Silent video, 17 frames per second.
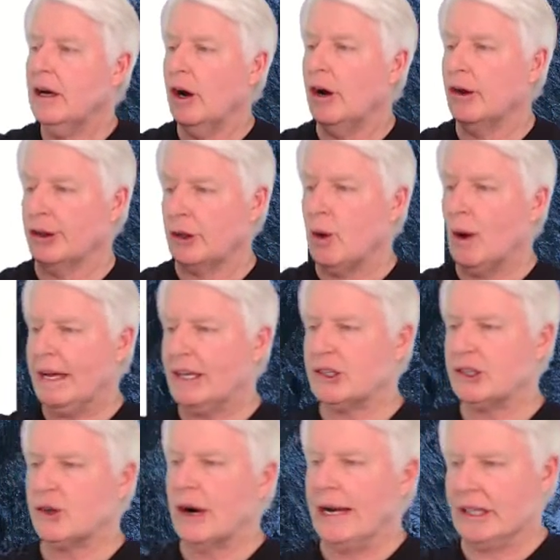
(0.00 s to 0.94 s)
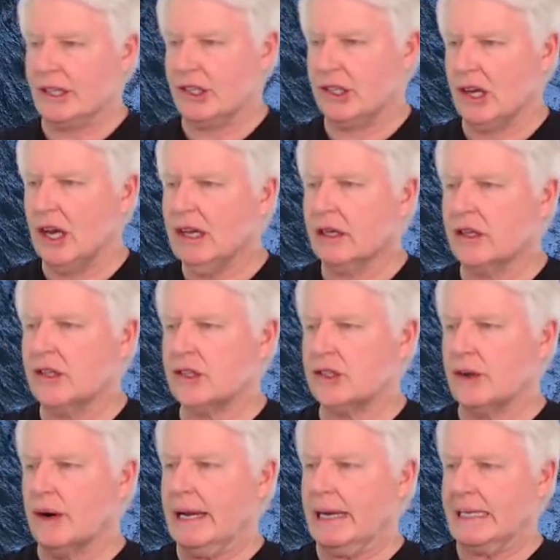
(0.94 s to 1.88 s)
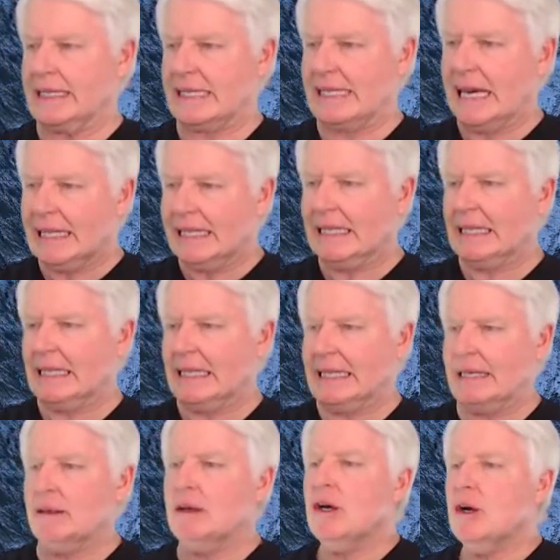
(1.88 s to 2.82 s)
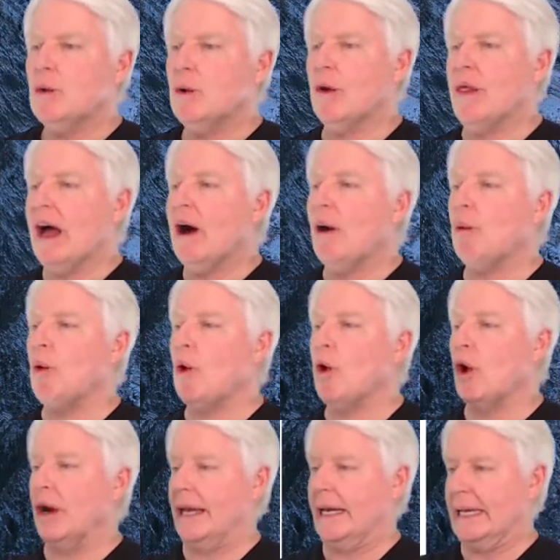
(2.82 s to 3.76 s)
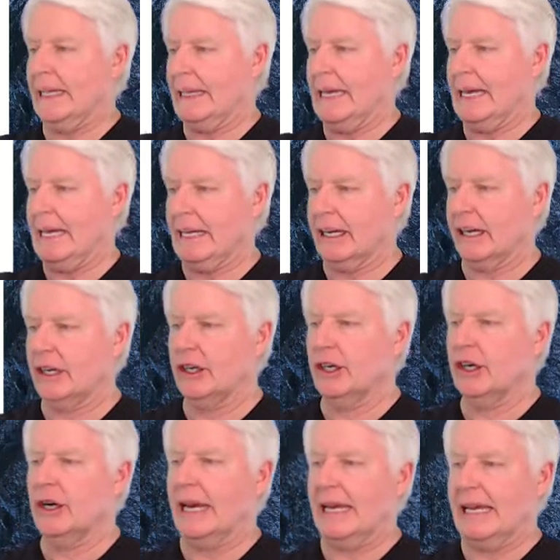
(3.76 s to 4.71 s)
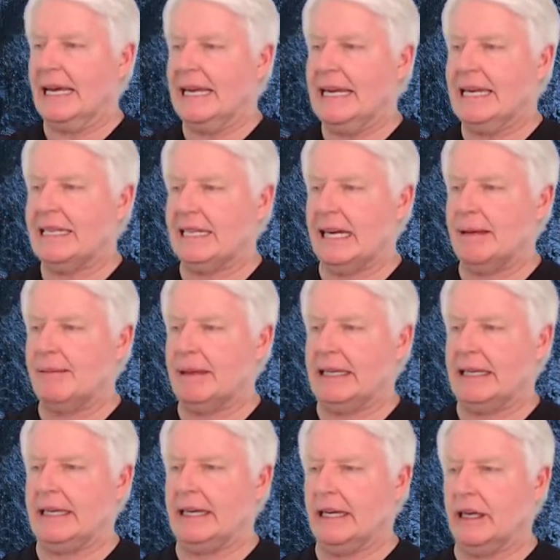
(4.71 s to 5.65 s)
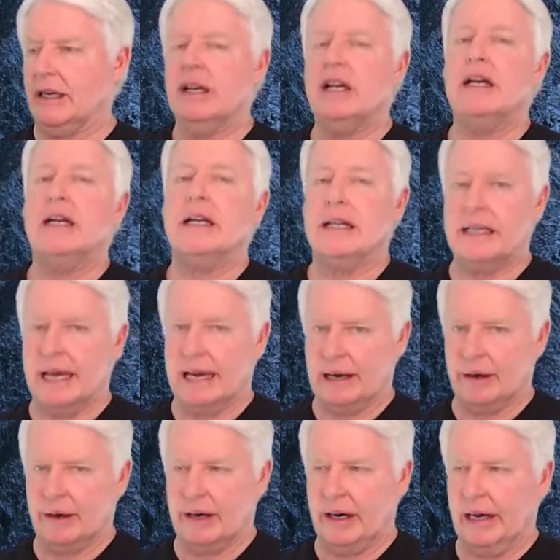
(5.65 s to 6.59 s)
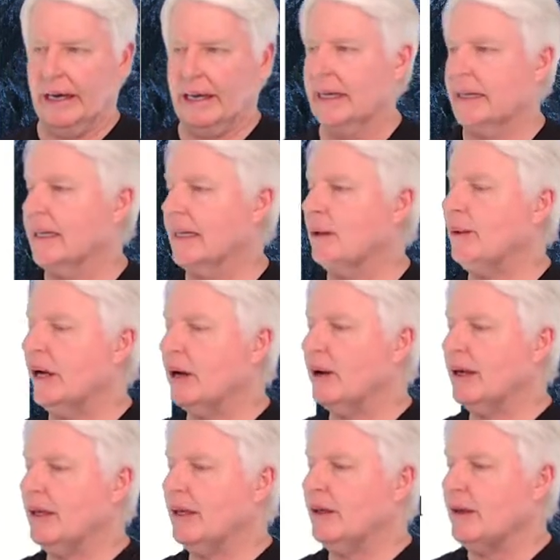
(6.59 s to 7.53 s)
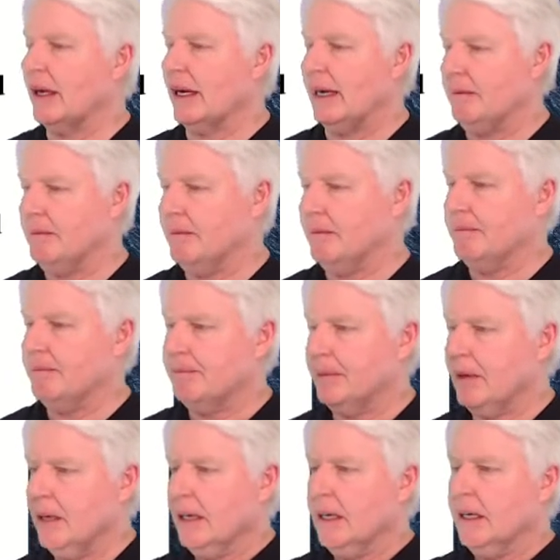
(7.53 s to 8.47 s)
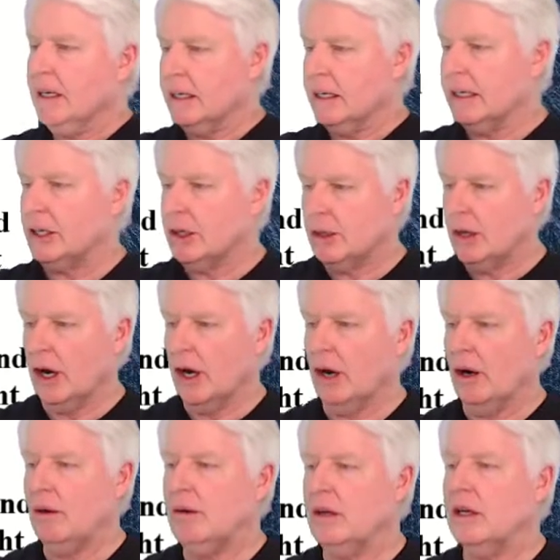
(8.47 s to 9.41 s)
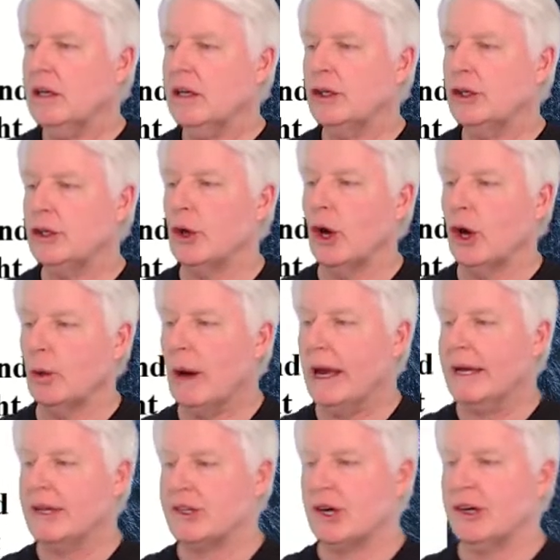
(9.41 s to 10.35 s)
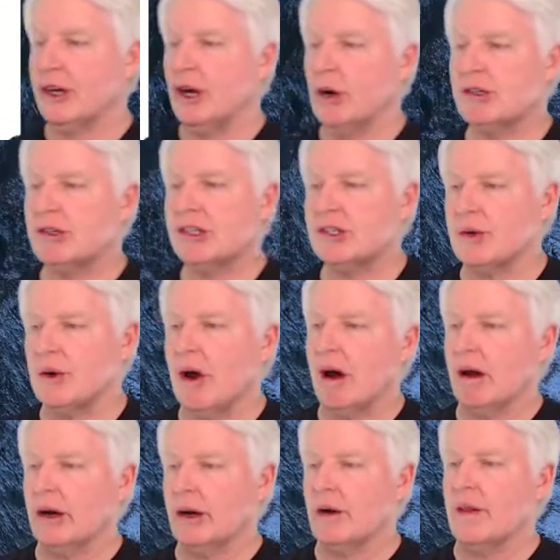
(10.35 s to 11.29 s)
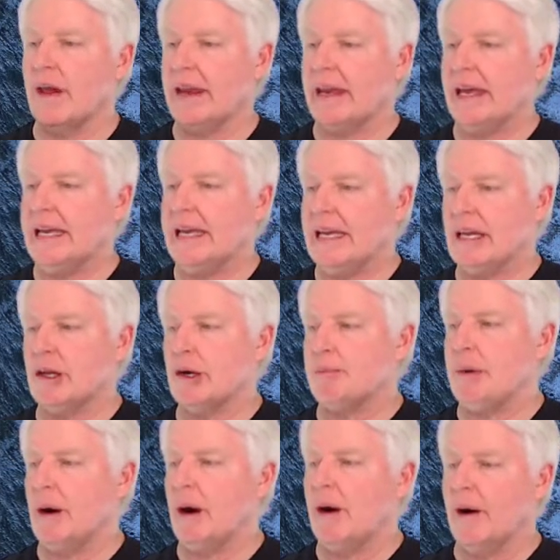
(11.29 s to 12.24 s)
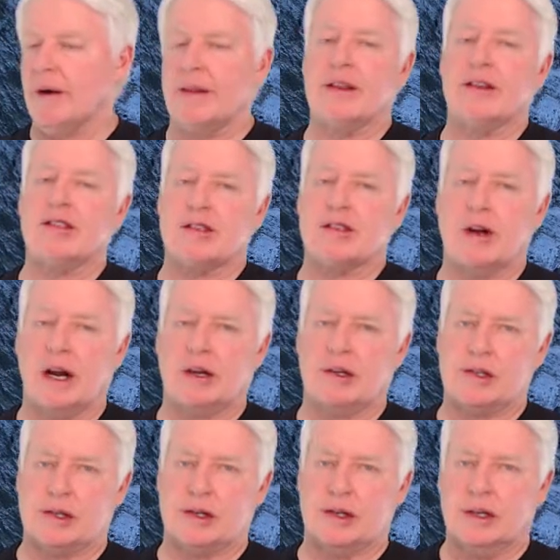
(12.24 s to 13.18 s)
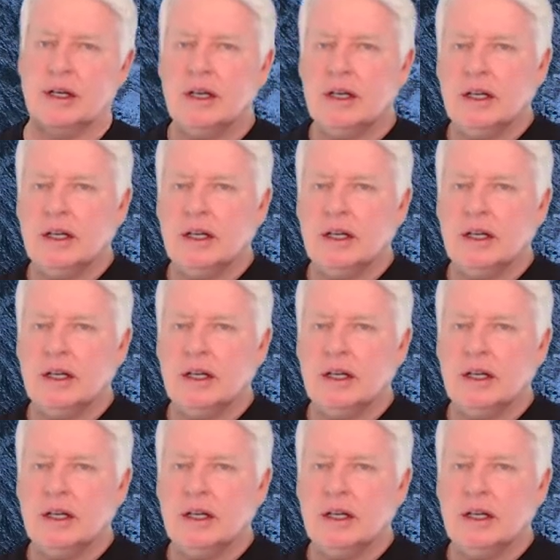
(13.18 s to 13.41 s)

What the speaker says: Earthquakes strike suddenly without warning, and they can occur at any time of the year, day or night. I think we already knew that. Did you know? Doorways are no stronger than any other part of the structure.